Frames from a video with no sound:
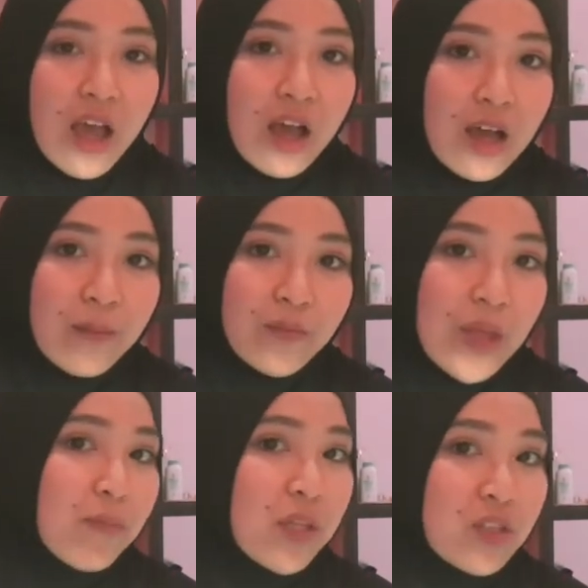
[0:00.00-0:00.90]

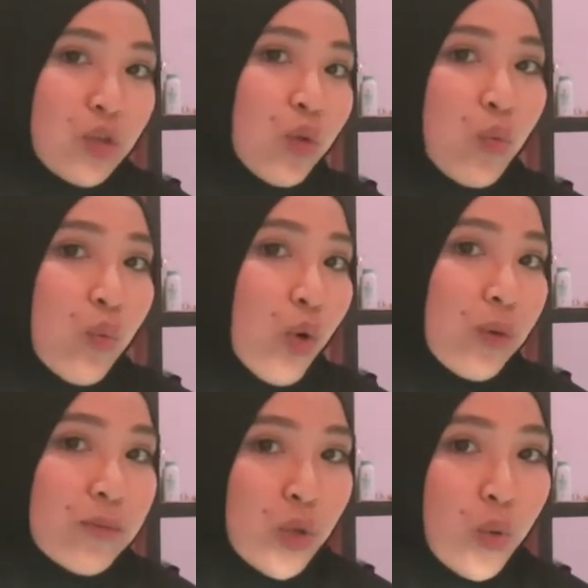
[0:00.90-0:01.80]
that means you're a
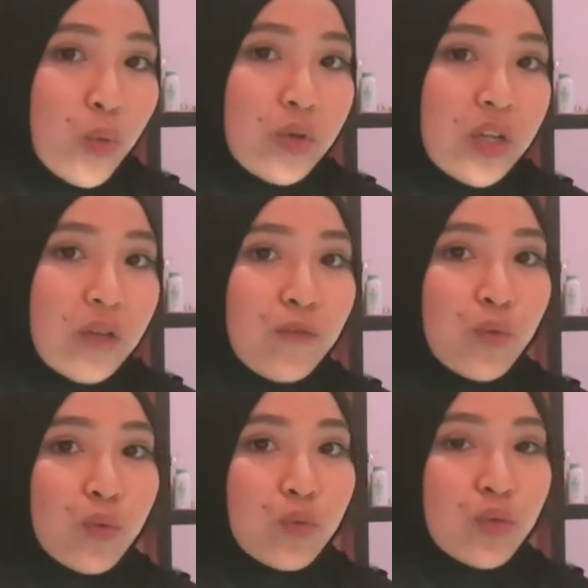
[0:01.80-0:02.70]
warm tone. If
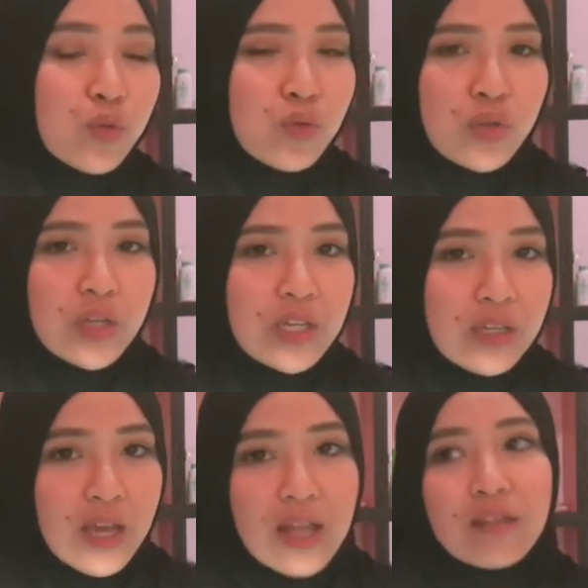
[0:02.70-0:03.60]
you usually
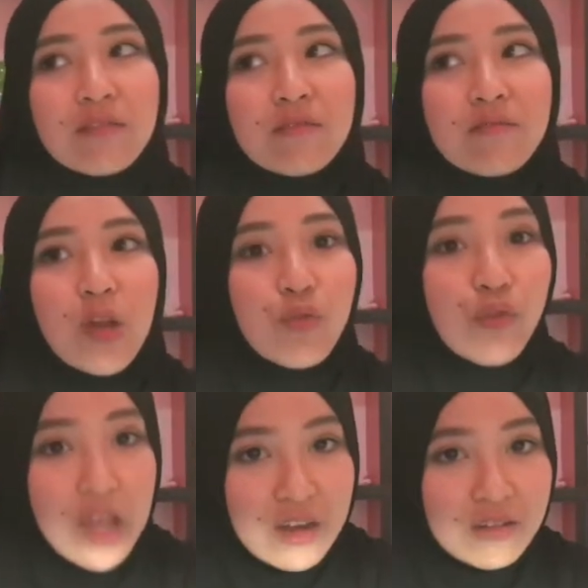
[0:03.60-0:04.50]
get
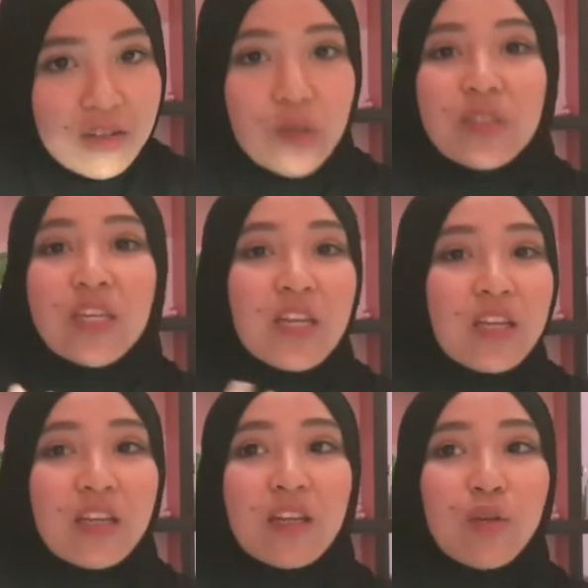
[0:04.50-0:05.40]
red, your
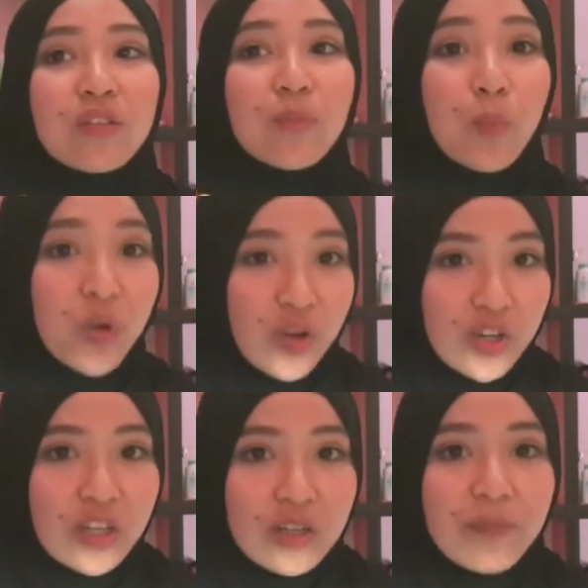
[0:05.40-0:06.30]
skin looks
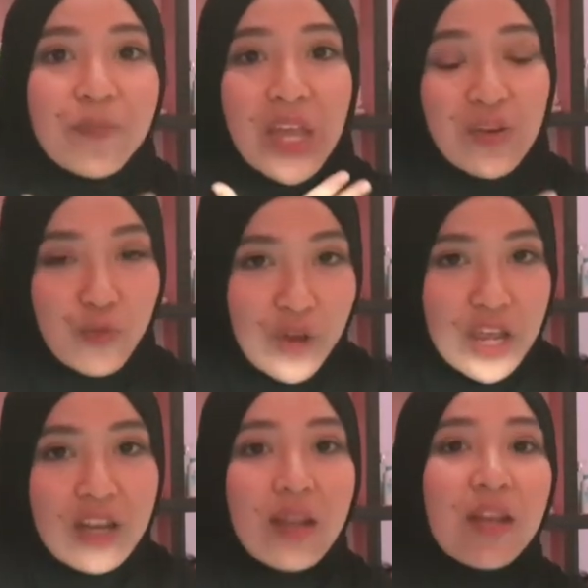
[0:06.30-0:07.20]
burned and
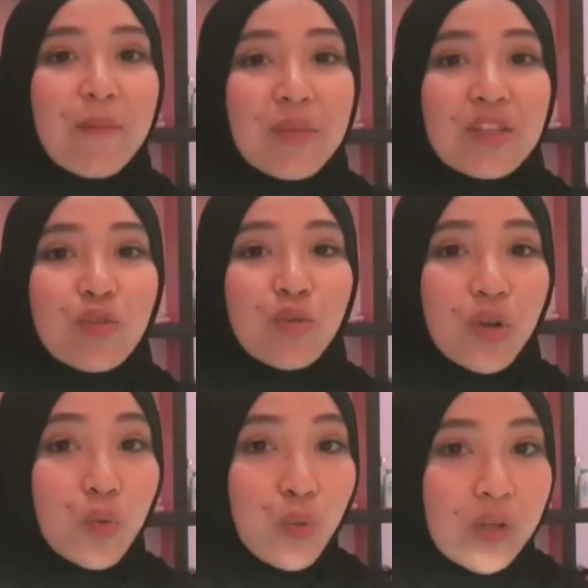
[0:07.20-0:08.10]
red, that means you're
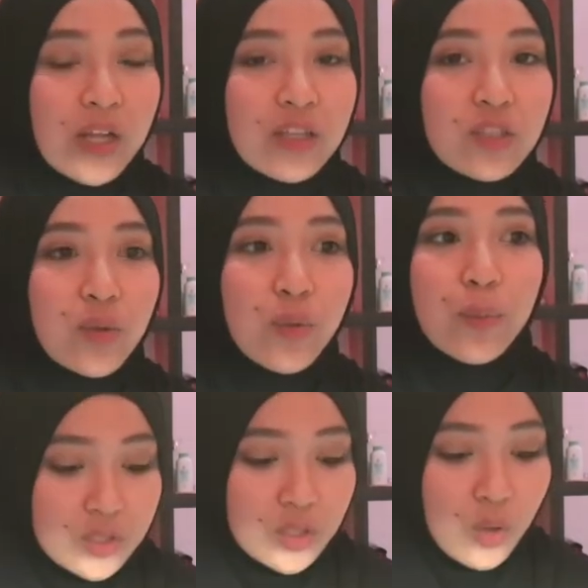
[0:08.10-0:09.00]
a cool
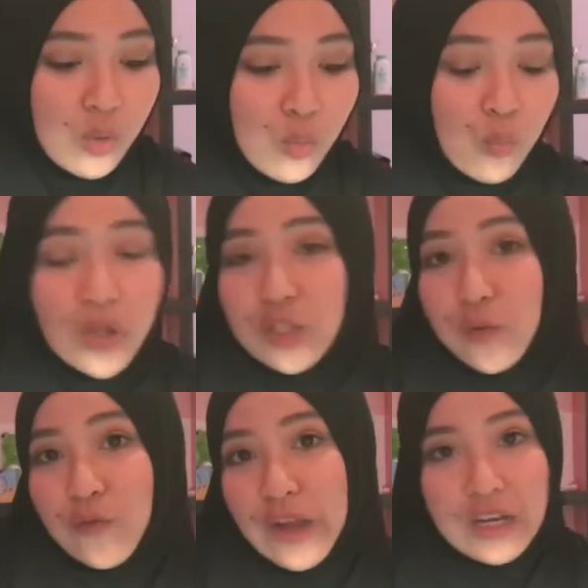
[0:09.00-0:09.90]
undertone. So
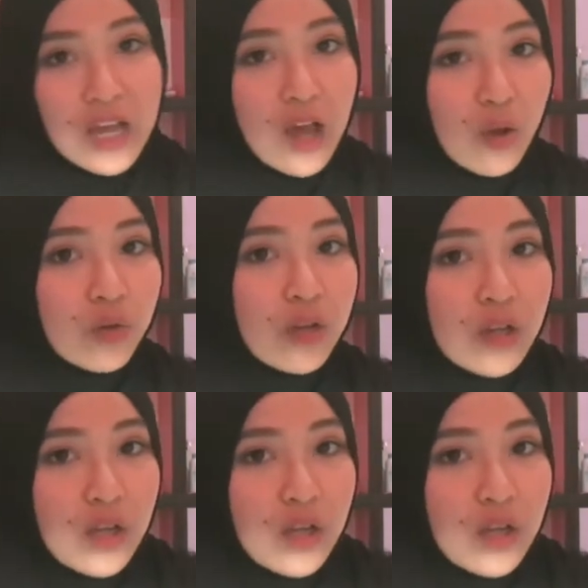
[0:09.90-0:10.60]
once you find out